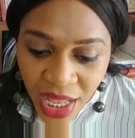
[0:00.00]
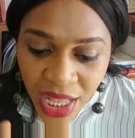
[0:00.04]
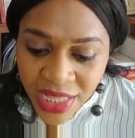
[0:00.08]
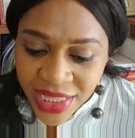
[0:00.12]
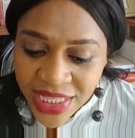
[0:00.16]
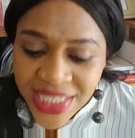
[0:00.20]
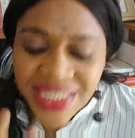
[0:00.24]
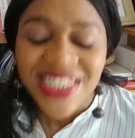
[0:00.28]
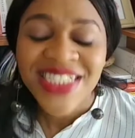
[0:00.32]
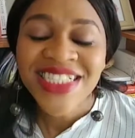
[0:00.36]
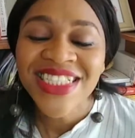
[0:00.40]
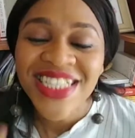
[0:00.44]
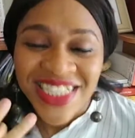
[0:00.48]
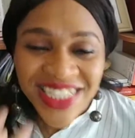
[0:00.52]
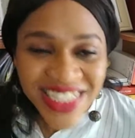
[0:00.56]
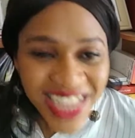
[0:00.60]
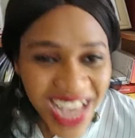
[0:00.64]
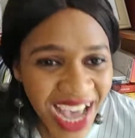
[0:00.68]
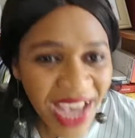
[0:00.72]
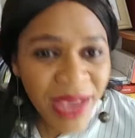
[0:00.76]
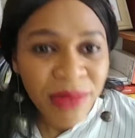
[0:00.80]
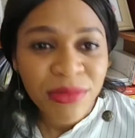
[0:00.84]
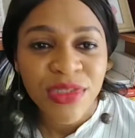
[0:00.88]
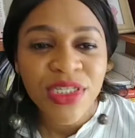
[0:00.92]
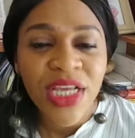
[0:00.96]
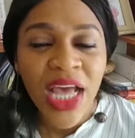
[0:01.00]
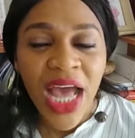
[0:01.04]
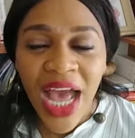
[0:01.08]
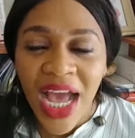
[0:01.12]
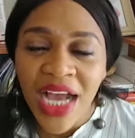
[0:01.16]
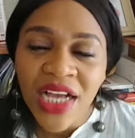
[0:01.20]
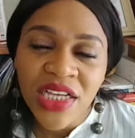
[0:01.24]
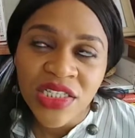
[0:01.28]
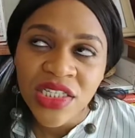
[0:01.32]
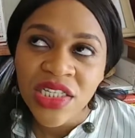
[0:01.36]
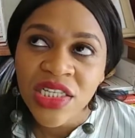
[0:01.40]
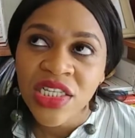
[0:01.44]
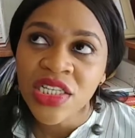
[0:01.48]
this is the time to
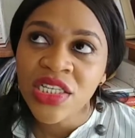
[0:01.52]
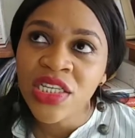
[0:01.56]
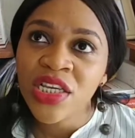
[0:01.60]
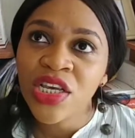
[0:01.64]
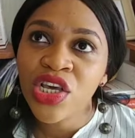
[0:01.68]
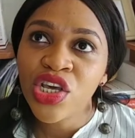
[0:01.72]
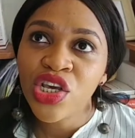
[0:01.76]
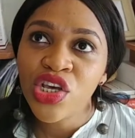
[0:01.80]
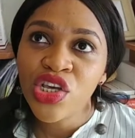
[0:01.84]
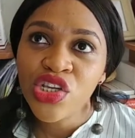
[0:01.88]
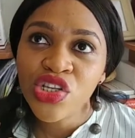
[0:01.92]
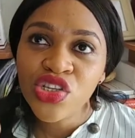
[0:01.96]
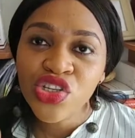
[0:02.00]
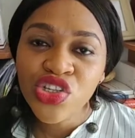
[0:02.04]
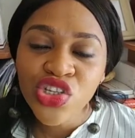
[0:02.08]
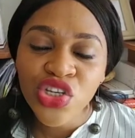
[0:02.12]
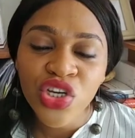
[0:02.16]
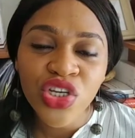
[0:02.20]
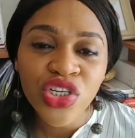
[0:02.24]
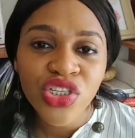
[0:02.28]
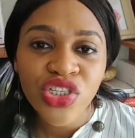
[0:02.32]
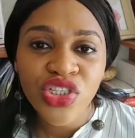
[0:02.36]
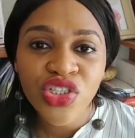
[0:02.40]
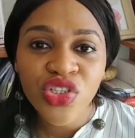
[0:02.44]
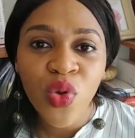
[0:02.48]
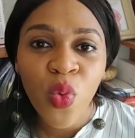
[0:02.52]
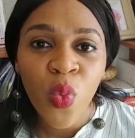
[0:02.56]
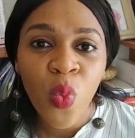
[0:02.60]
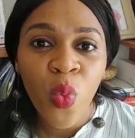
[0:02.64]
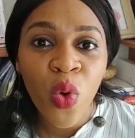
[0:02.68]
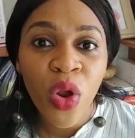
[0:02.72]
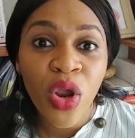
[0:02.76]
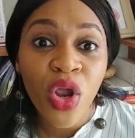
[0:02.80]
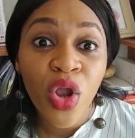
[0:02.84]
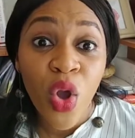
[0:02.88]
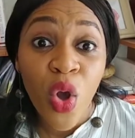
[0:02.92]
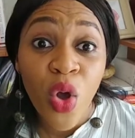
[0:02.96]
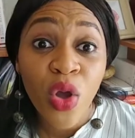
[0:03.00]
actually just
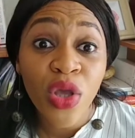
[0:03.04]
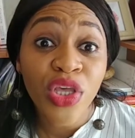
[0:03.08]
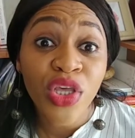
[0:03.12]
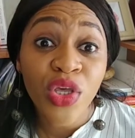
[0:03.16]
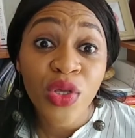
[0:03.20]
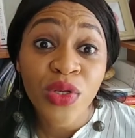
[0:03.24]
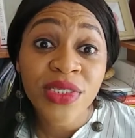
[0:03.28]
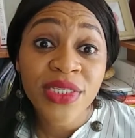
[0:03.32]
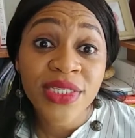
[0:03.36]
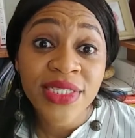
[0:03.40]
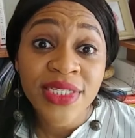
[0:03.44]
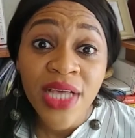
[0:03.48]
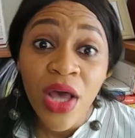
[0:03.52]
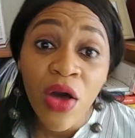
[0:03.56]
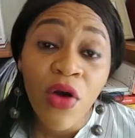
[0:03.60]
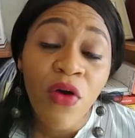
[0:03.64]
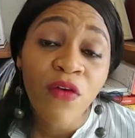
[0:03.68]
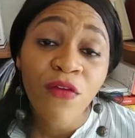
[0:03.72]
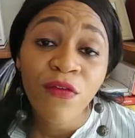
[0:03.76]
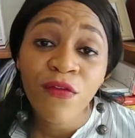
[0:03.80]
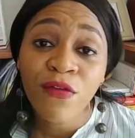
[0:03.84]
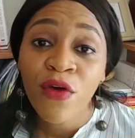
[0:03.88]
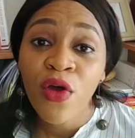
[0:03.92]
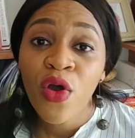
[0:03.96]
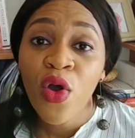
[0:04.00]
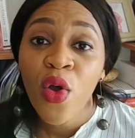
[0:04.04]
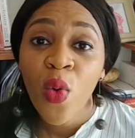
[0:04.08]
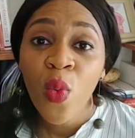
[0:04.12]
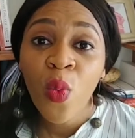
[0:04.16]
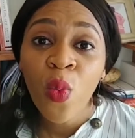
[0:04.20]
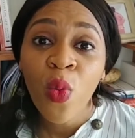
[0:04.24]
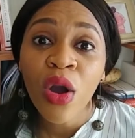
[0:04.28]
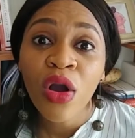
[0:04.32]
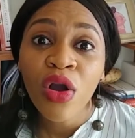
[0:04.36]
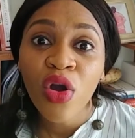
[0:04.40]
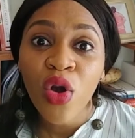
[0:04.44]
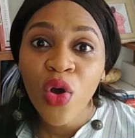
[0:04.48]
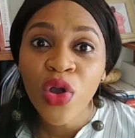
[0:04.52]
work on yourself,
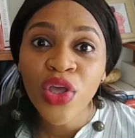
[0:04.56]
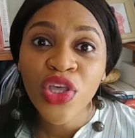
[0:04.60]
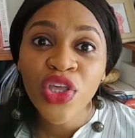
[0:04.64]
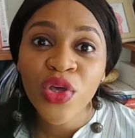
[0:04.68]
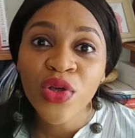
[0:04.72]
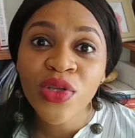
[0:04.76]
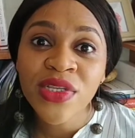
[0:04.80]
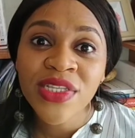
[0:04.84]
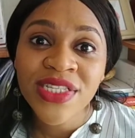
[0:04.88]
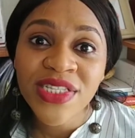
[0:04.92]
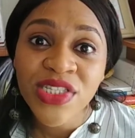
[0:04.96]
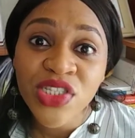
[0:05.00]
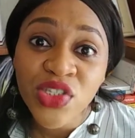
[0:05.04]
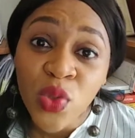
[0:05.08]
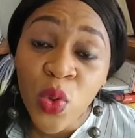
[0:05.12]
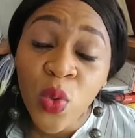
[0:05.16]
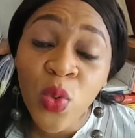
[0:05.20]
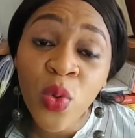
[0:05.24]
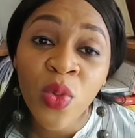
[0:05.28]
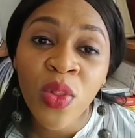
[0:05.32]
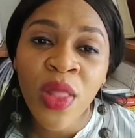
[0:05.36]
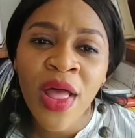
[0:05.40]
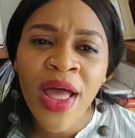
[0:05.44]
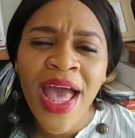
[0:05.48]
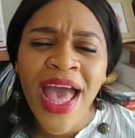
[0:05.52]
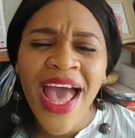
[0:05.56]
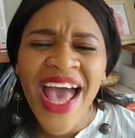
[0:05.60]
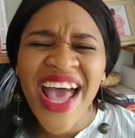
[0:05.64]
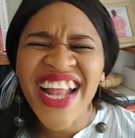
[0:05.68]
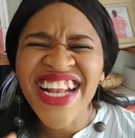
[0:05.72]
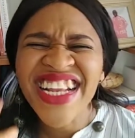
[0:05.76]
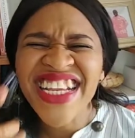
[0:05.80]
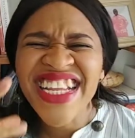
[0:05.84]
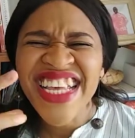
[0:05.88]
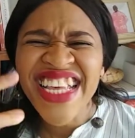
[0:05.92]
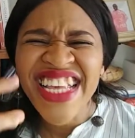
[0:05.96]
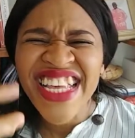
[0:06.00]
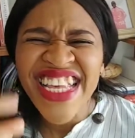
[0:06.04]
work on your soul,
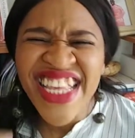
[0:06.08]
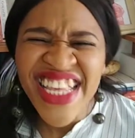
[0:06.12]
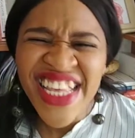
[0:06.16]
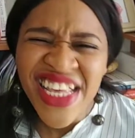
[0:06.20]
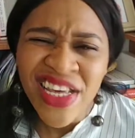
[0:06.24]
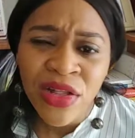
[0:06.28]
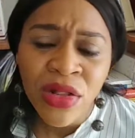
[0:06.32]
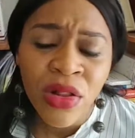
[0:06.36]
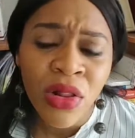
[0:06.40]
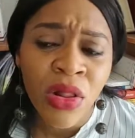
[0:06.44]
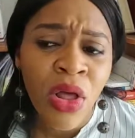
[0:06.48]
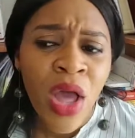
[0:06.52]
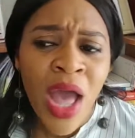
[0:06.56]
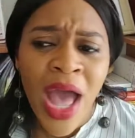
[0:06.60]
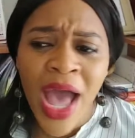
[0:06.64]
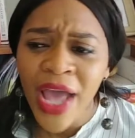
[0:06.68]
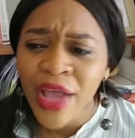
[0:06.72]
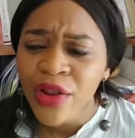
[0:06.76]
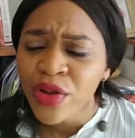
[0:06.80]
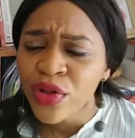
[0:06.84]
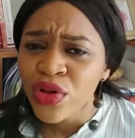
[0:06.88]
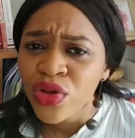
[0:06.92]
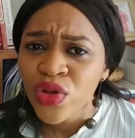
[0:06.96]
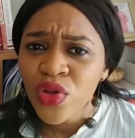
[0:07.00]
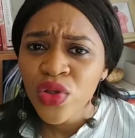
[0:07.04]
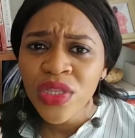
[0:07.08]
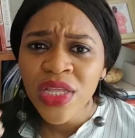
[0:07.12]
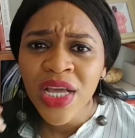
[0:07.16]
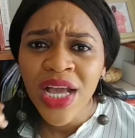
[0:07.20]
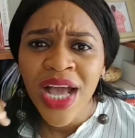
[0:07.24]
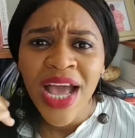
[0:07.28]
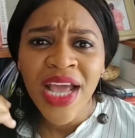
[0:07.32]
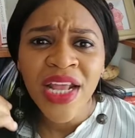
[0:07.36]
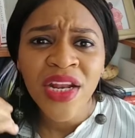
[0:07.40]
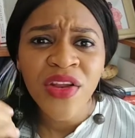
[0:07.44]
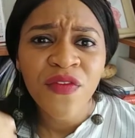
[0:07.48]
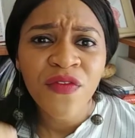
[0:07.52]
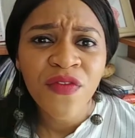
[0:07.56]
and heal. I don't know the
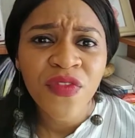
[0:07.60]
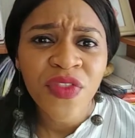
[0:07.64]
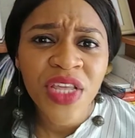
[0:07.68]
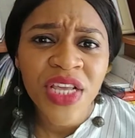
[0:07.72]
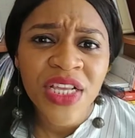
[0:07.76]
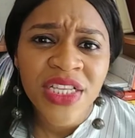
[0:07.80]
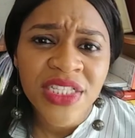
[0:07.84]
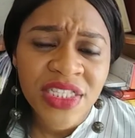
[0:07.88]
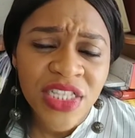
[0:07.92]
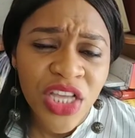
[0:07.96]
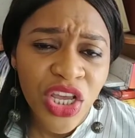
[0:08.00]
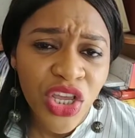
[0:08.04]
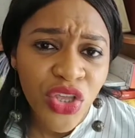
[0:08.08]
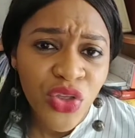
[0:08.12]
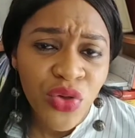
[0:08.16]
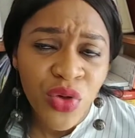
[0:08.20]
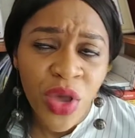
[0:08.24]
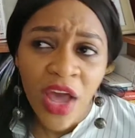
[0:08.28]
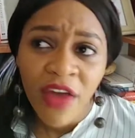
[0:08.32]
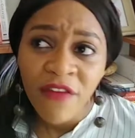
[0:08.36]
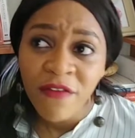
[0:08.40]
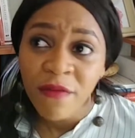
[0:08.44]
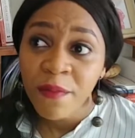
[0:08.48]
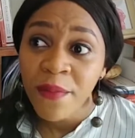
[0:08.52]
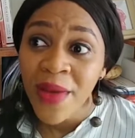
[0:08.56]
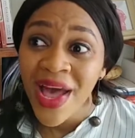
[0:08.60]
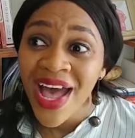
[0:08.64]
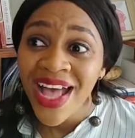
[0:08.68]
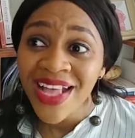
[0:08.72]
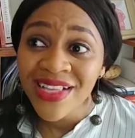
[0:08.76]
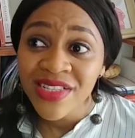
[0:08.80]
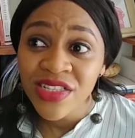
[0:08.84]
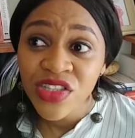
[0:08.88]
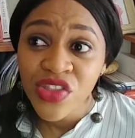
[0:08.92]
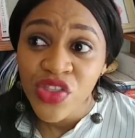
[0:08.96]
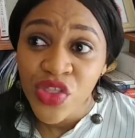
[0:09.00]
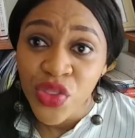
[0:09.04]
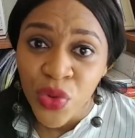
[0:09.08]
kind of things that you have
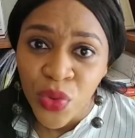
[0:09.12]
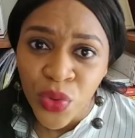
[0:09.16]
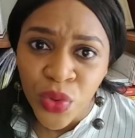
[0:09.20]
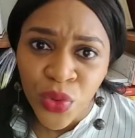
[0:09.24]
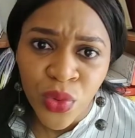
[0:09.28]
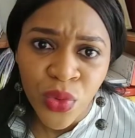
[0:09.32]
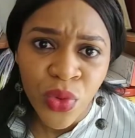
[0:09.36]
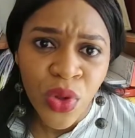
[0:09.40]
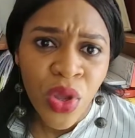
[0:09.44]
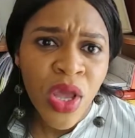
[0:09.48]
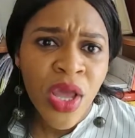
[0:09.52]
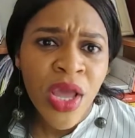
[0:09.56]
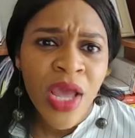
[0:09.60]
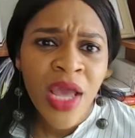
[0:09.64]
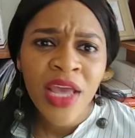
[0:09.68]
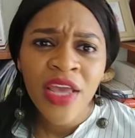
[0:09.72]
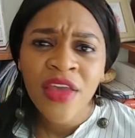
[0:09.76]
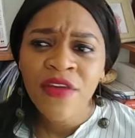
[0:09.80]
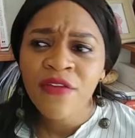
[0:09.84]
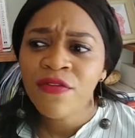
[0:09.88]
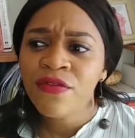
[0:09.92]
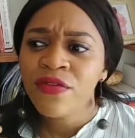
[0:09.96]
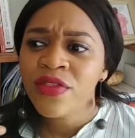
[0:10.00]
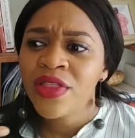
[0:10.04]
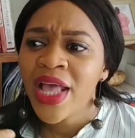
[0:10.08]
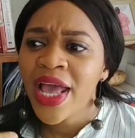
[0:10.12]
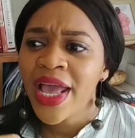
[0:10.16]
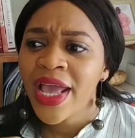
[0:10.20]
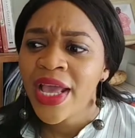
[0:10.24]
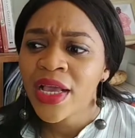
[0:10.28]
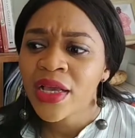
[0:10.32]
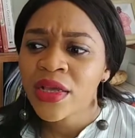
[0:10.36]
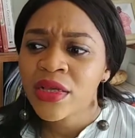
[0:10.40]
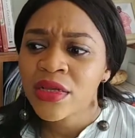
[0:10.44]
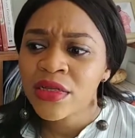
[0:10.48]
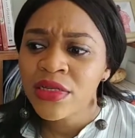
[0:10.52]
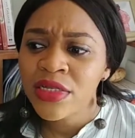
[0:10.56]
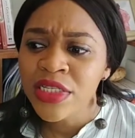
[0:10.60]
passed through, like
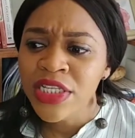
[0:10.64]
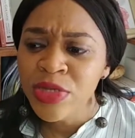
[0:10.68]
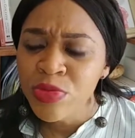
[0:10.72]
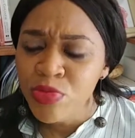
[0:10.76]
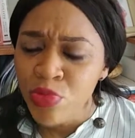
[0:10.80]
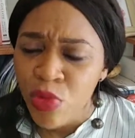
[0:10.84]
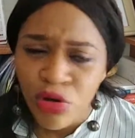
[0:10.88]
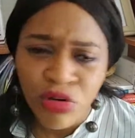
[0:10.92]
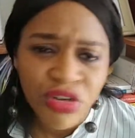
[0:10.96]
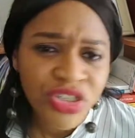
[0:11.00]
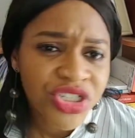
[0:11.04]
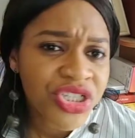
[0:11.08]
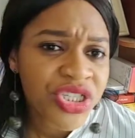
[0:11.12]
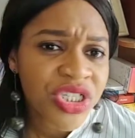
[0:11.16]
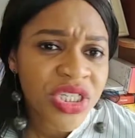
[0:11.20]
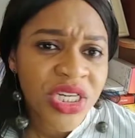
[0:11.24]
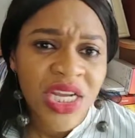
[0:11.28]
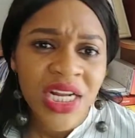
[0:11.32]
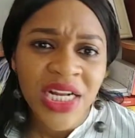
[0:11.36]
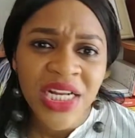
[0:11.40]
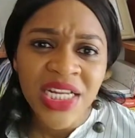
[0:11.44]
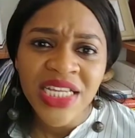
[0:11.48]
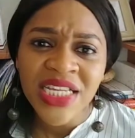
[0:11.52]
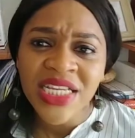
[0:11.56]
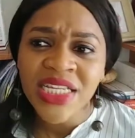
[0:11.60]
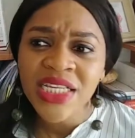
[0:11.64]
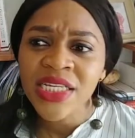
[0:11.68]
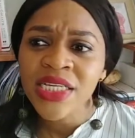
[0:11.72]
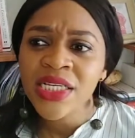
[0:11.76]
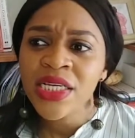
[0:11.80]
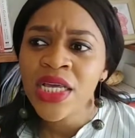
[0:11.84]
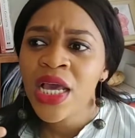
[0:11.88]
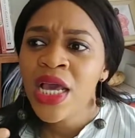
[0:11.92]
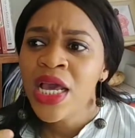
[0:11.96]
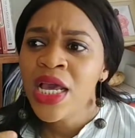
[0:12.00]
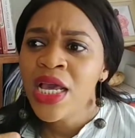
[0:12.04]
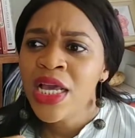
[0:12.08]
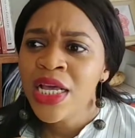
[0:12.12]
emotionally.
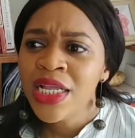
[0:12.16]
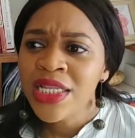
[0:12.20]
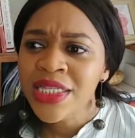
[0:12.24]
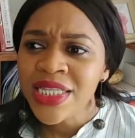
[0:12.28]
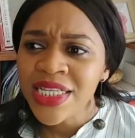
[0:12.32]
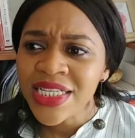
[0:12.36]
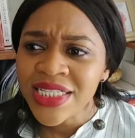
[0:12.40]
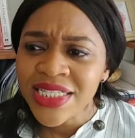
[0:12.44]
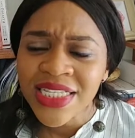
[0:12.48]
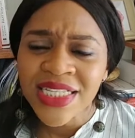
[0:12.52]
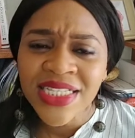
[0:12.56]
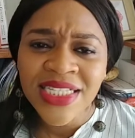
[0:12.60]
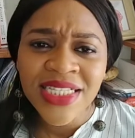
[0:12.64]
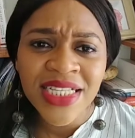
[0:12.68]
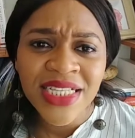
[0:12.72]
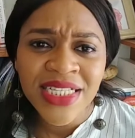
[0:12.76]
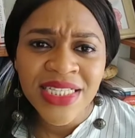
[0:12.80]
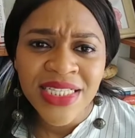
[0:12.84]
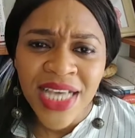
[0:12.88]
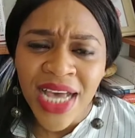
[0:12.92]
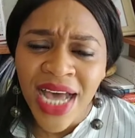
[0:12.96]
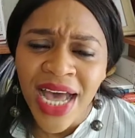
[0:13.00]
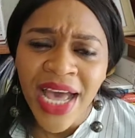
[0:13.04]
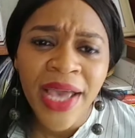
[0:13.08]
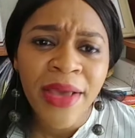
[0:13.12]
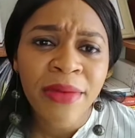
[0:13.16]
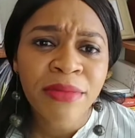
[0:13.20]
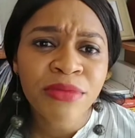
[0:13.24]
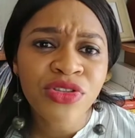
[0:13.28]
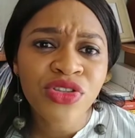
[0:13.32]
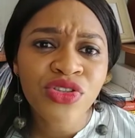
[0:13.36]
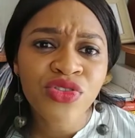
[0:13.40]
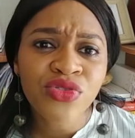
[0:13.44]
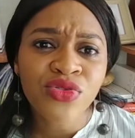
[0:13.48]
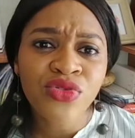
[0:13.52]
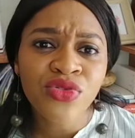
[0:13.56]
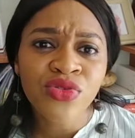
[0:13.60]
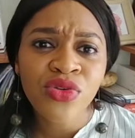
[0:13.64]
This is the time
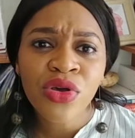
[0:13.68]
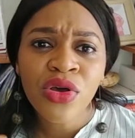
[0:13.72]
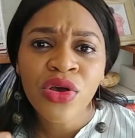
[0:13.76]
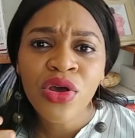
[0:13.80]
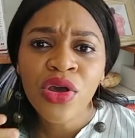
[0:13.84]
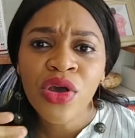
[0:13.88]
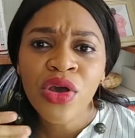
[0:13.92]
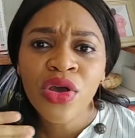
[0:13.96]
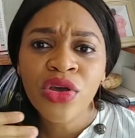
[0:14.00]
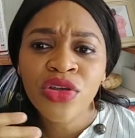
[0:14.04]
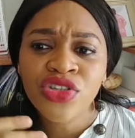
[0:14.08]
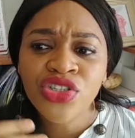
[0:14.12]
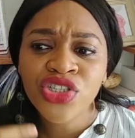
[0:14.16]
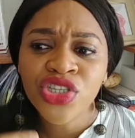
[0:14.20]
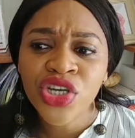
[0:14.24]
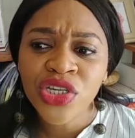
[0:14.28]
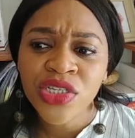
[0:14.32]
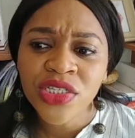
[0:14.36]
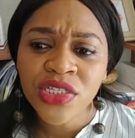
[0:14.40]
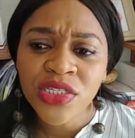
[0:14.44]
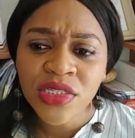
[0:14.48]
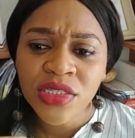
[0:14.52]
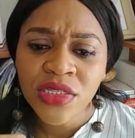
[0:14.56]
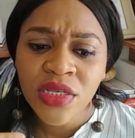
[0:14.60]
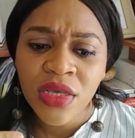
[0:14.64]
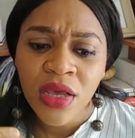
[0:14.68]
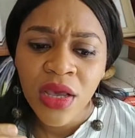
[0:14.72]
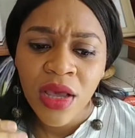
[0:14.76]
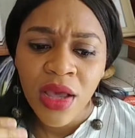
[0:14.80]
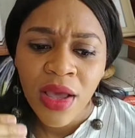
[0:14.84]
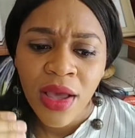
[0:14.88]
to just